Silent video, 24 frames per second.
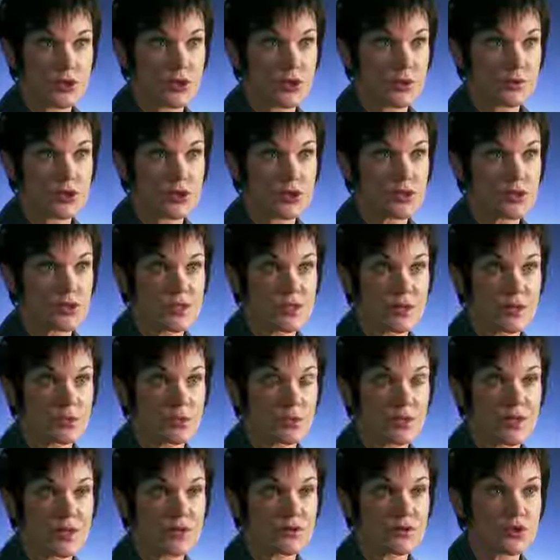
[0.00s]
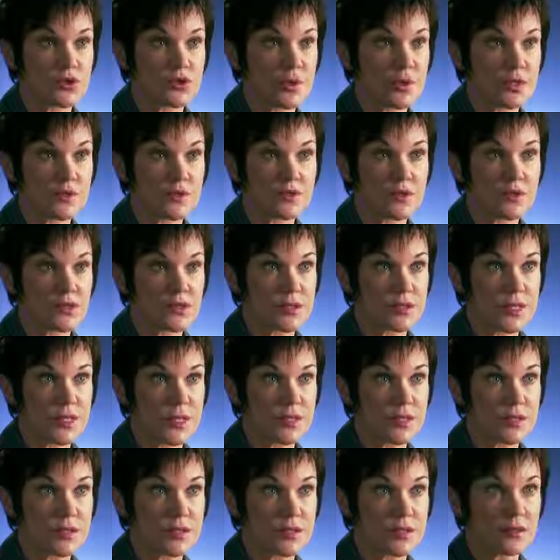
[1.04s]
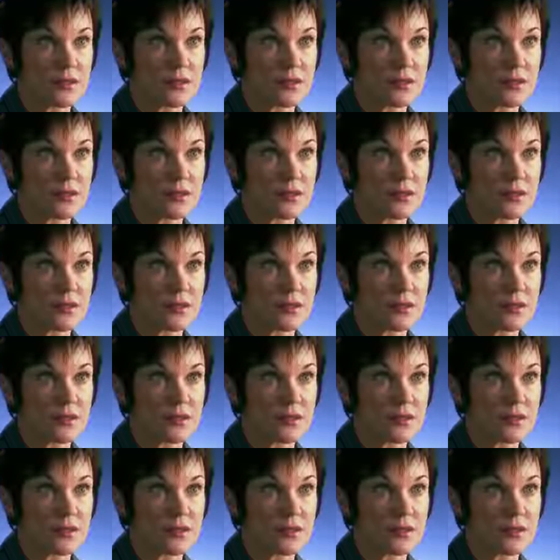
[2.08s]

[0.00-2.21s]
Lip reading: Jim just said, we'll never speak of this again?